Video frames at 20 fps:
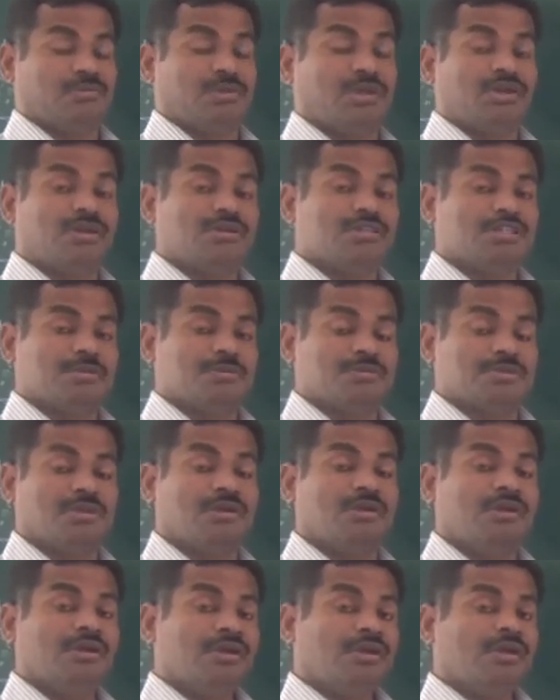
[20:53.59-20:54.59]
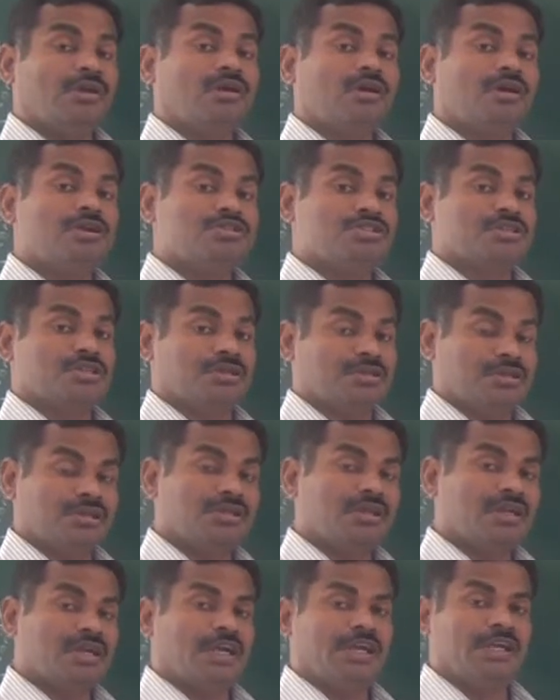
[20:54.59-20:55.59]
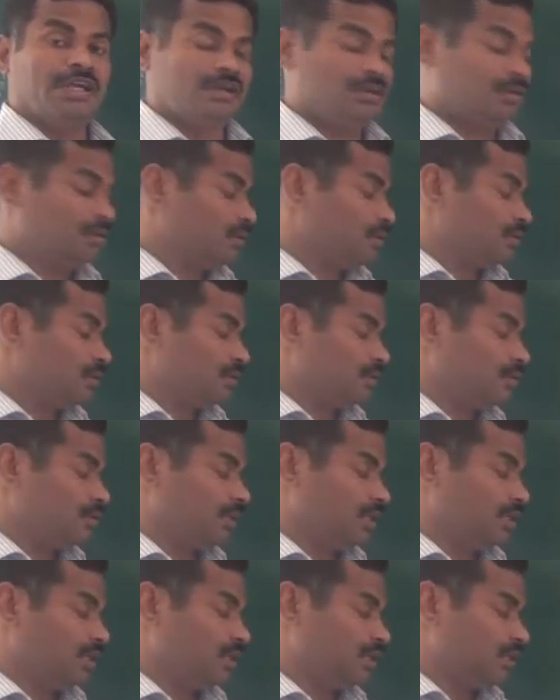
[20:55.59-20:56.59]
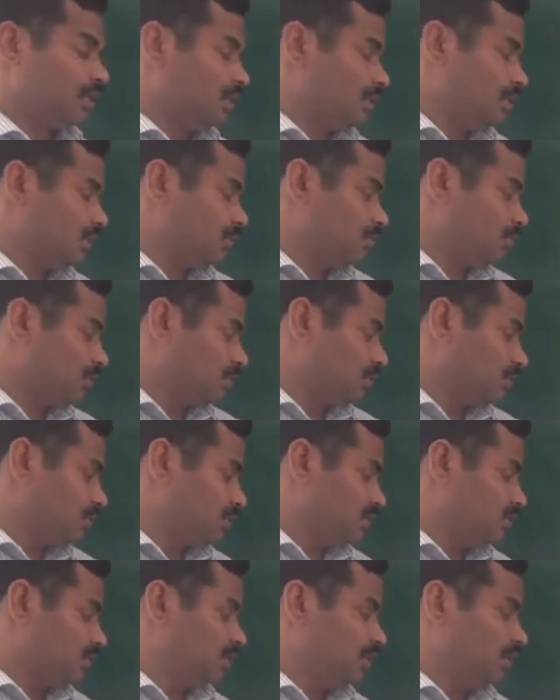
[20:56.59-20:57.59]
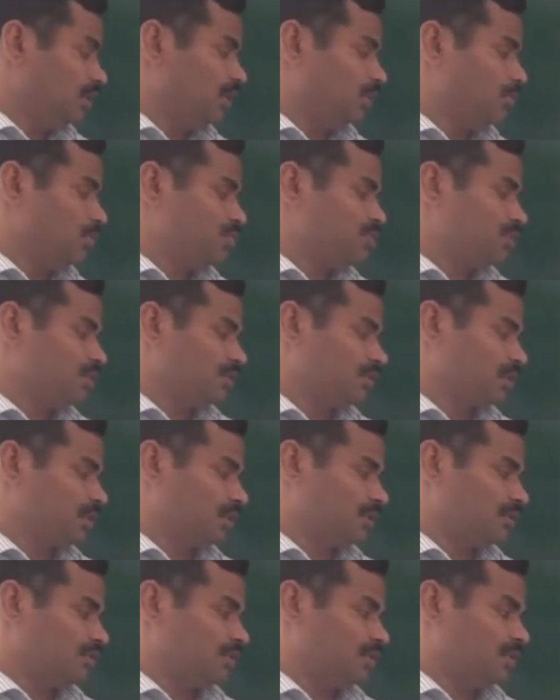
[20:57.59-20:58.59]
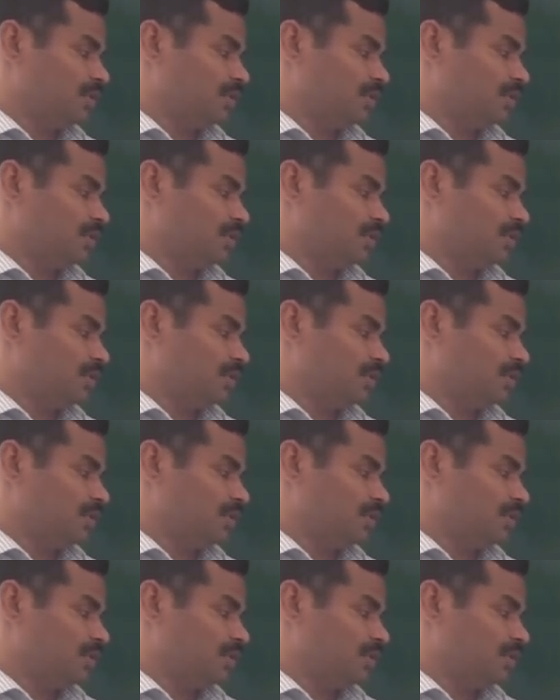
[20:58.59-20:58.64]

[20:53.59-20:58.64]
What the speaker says: because of the concentration gradient, that current nothing but the diffusion current.